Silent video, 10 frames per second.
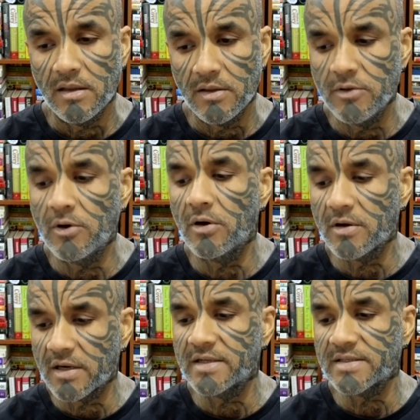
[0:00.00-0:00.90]
You're
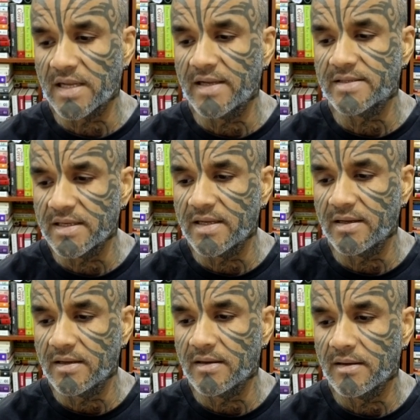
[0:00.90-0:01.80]

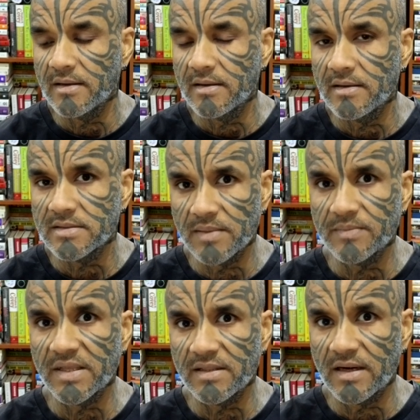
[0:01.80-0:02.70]
criticizing
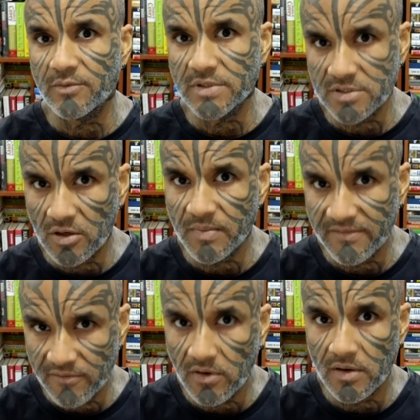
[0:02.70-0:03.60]
something that was not my
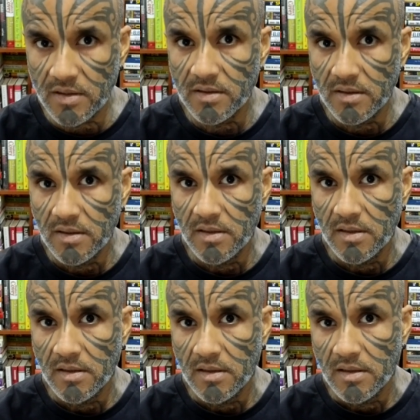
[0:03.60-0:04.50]
fault.
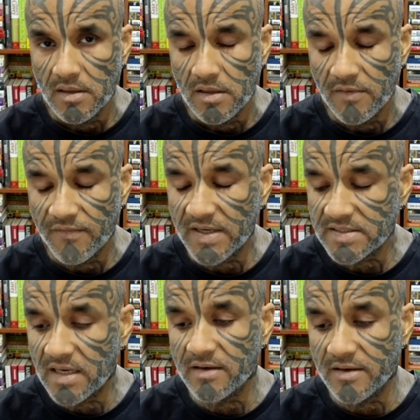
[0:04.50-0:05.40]
If I
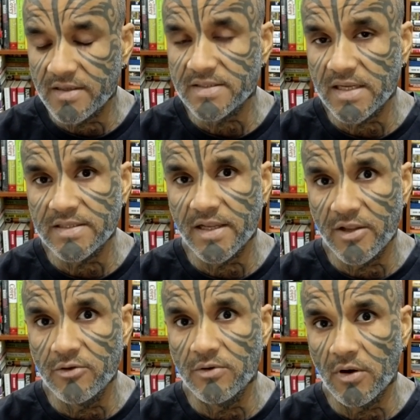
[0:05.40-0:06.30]
start criticizing
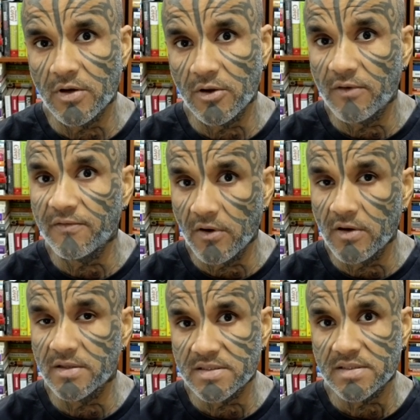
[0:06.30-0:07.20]
you on your
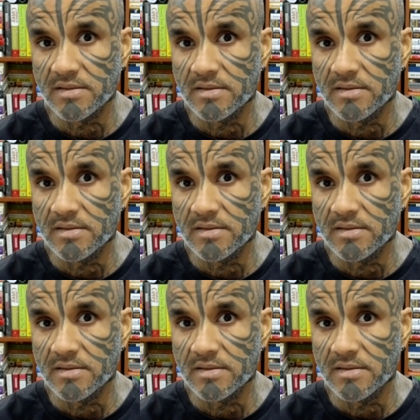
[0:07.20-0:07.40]
faults